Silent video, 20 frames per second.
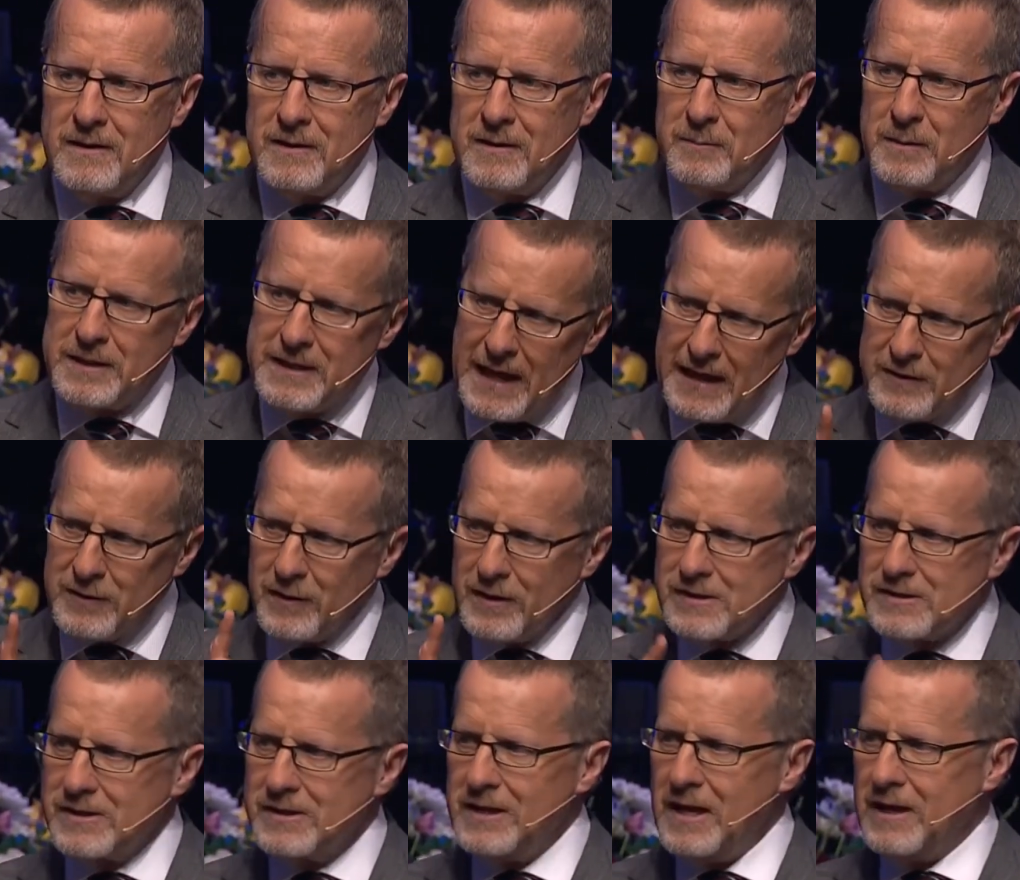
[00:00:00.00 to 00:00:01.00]
But Daniel
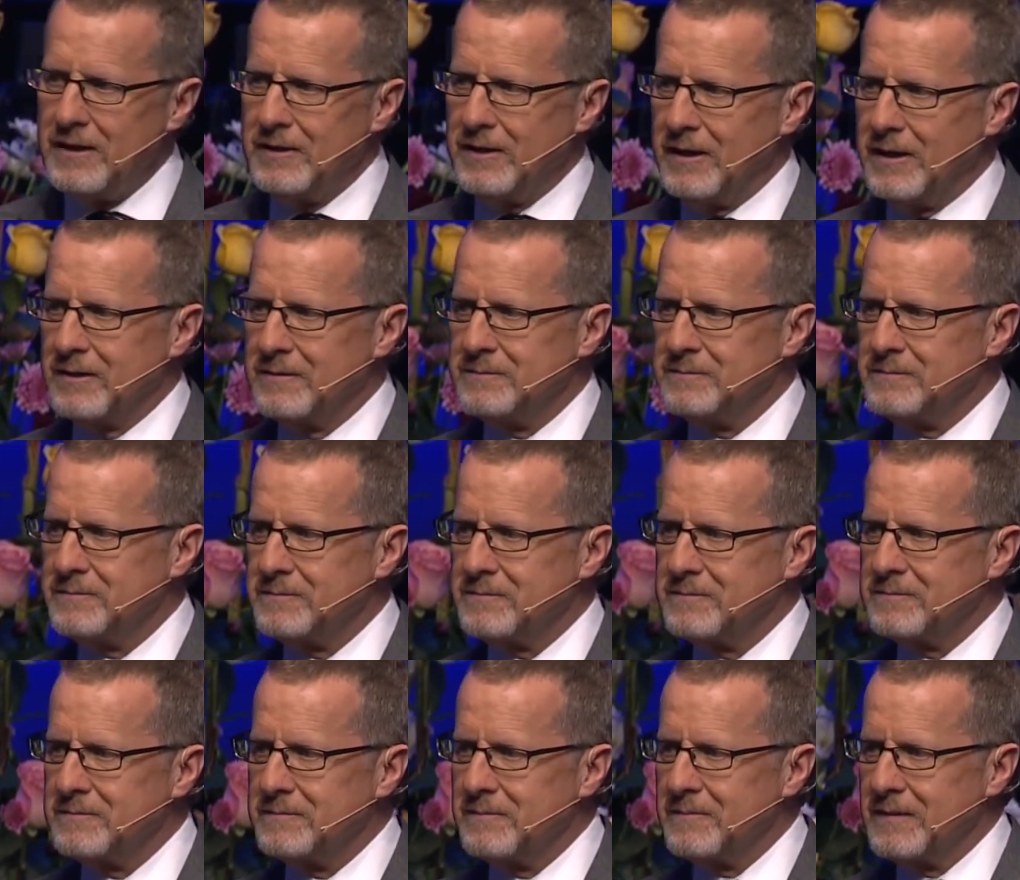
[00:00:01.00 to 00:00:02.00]
isn't done yet,
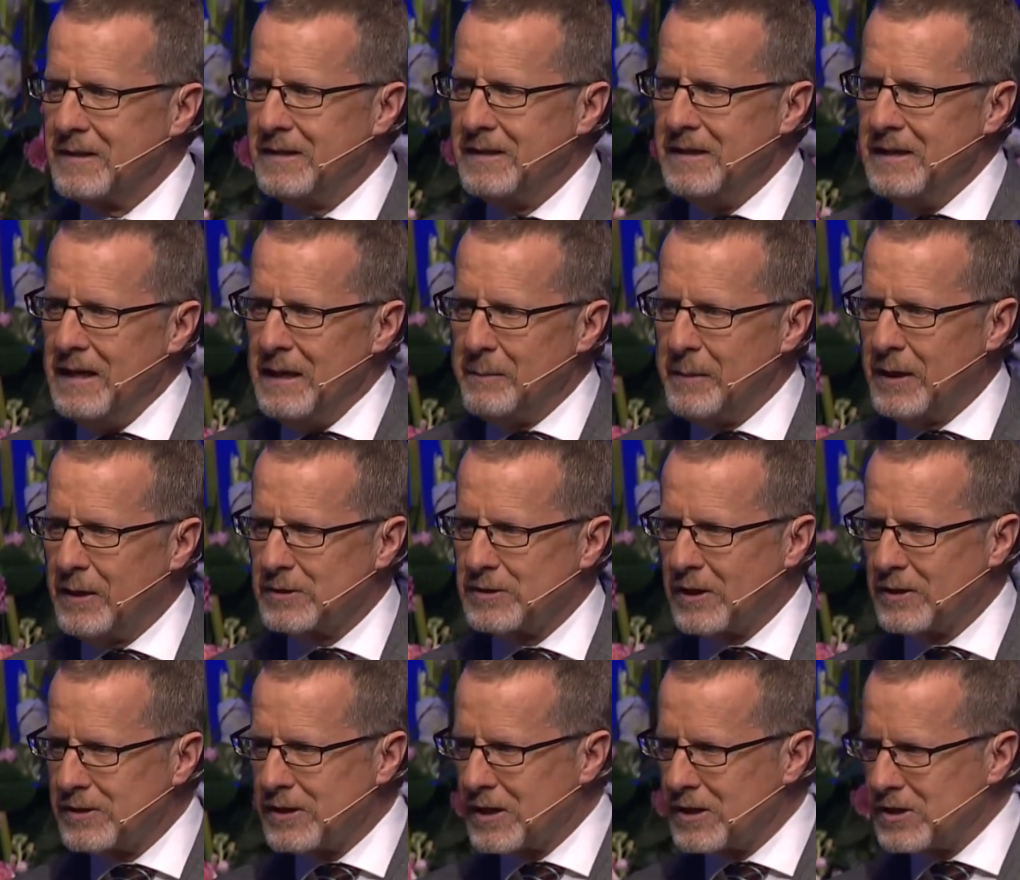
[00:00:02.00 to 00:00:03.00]
because
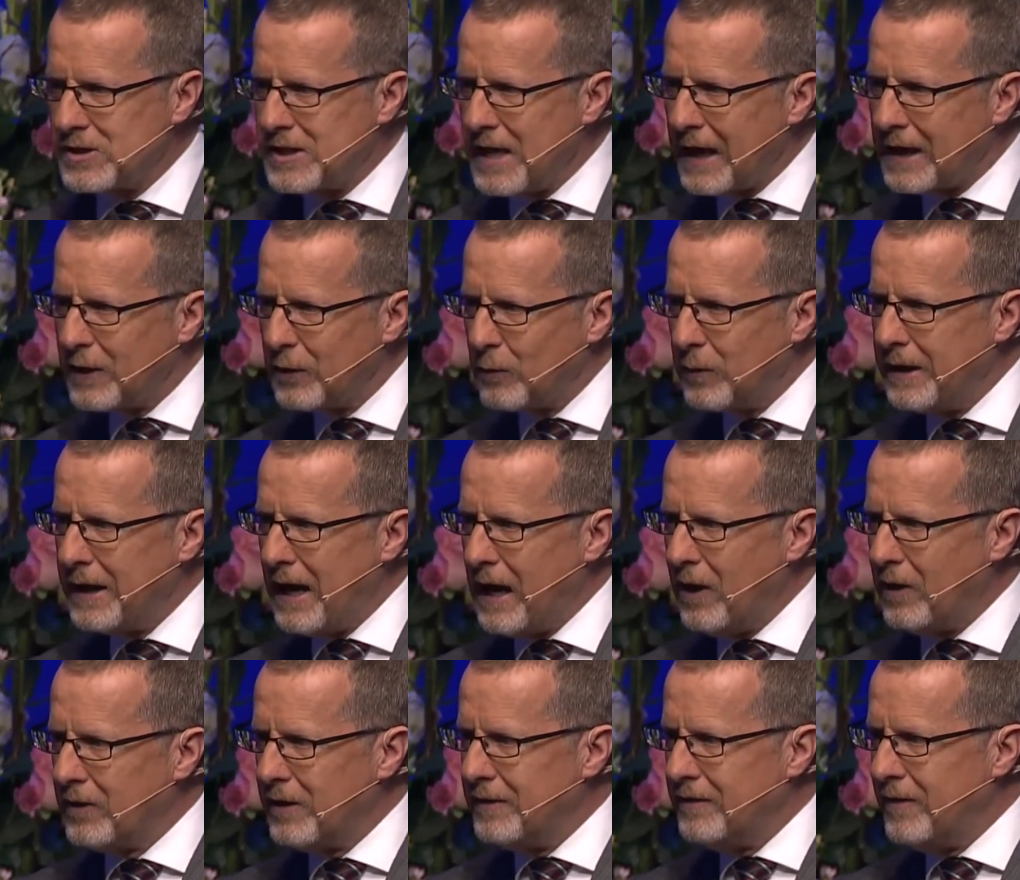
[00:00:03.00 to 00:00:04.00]
there's a second
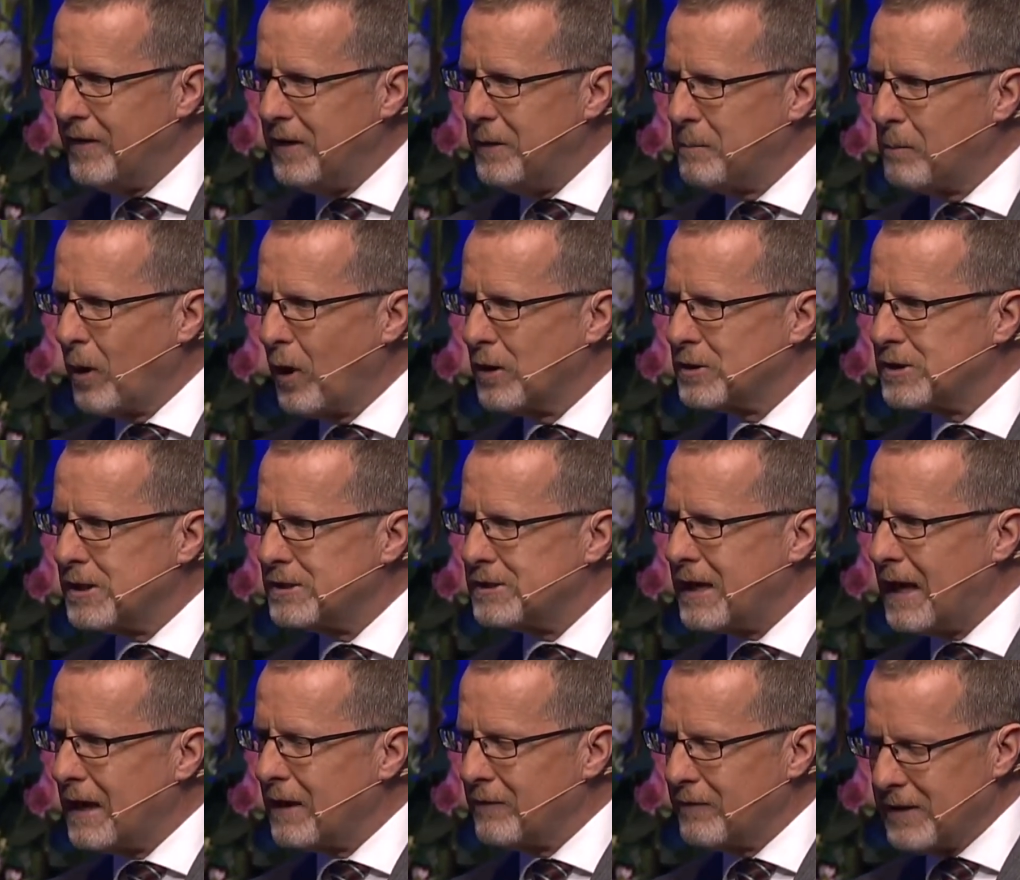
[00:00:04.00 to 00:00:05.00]
reality that emerges
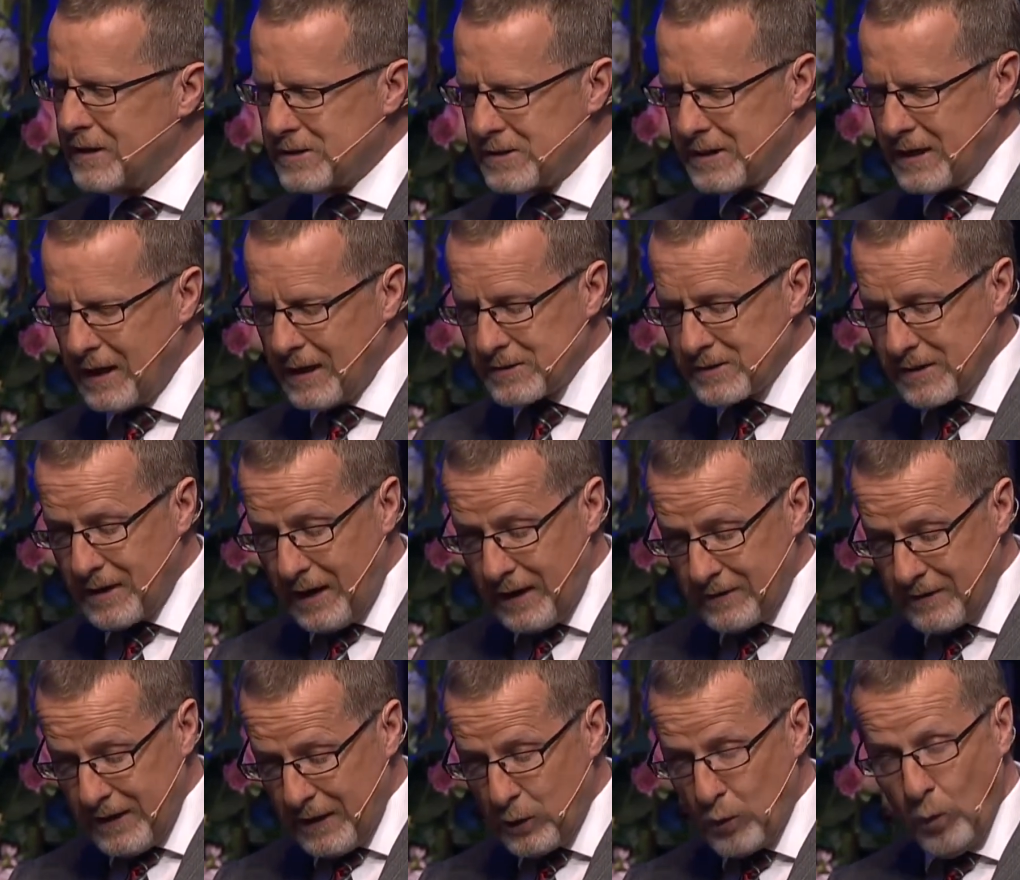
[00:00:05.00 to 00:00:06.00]
out of this text that I
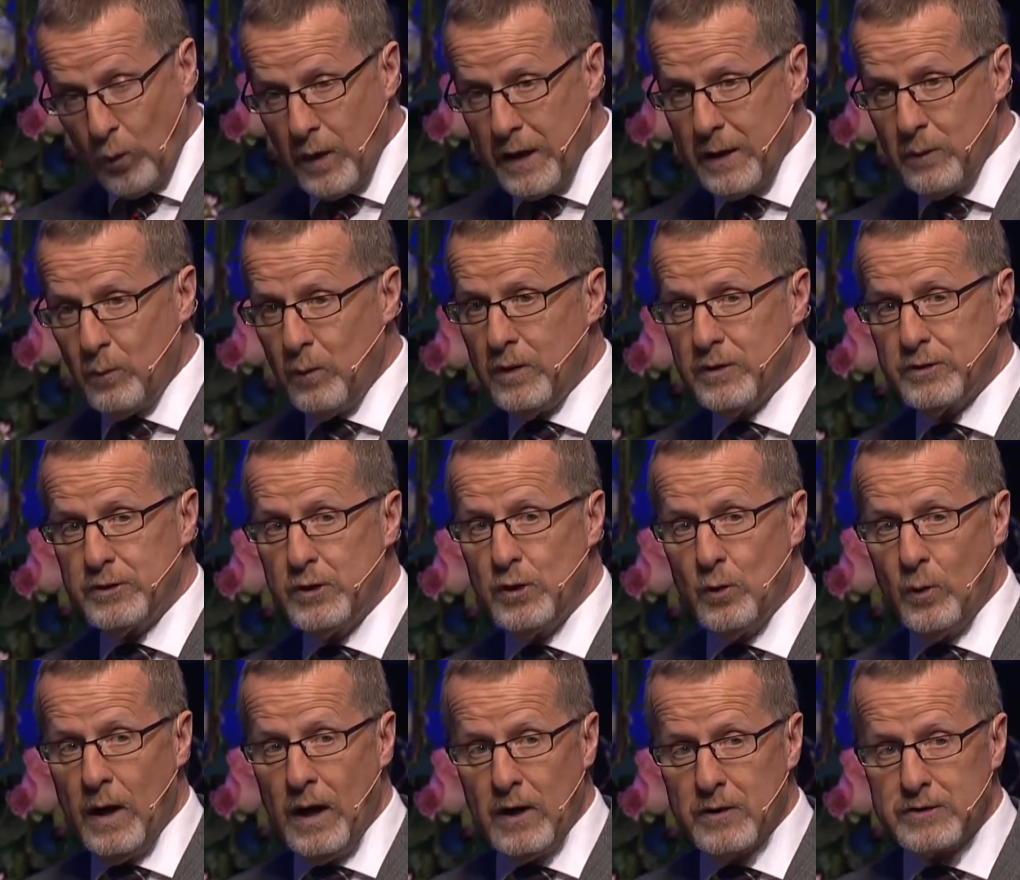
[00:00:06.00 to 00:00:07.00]
think we would do
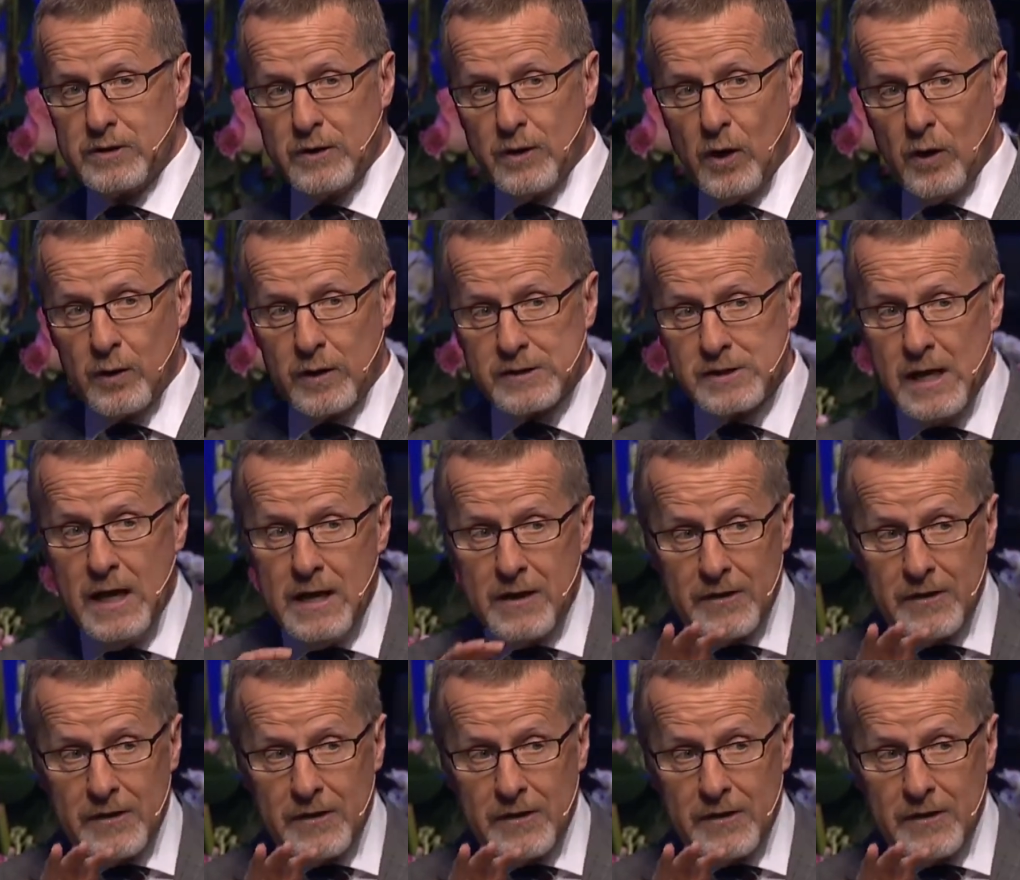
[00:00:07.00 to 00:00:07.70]
well to notice.